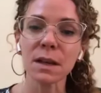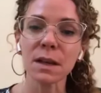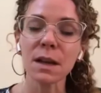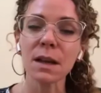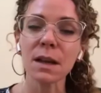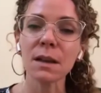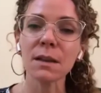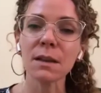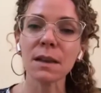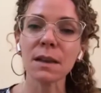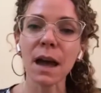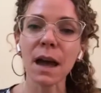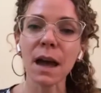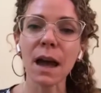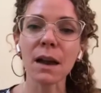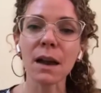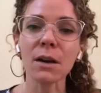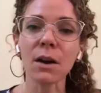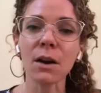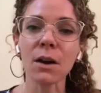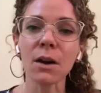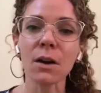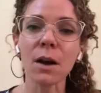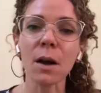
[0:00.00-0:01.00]
that
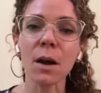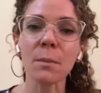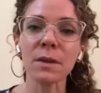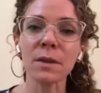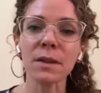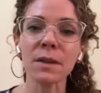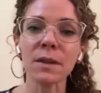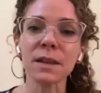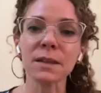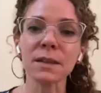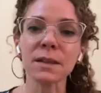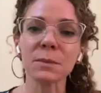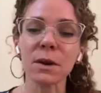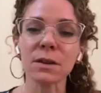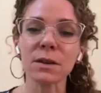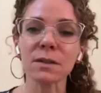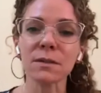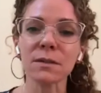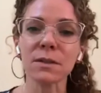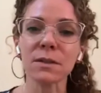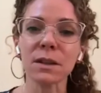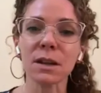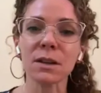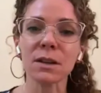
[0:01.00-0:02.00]
are up in these parts of
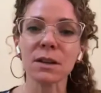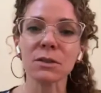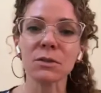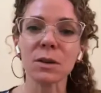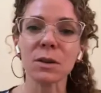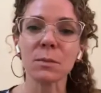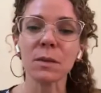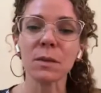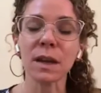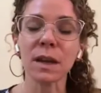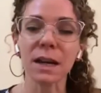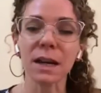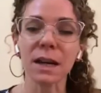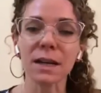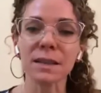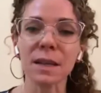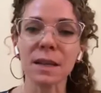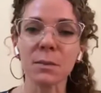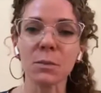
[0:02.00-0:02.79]
the country, like I said,